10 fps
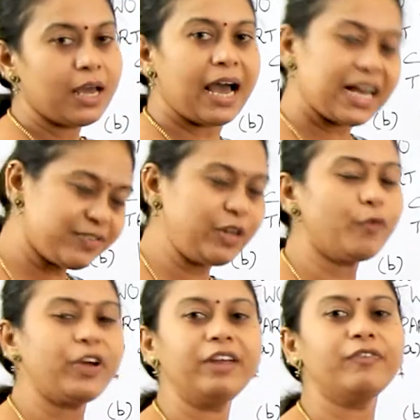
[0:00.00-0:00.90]
As we
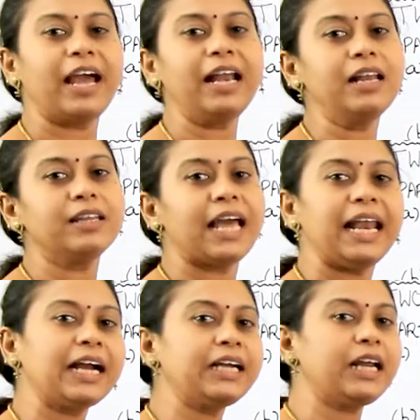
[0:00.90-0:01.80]
know very well, the
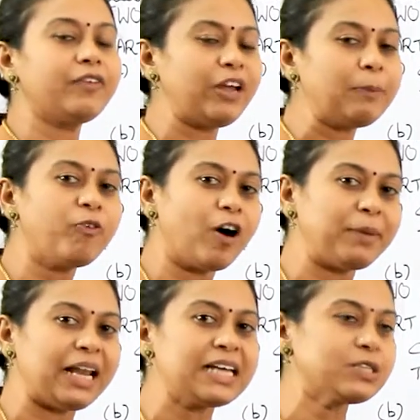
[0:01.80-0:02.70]
electric field
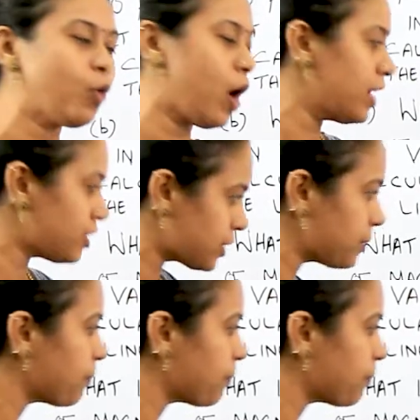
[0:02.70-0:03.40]
formula is what?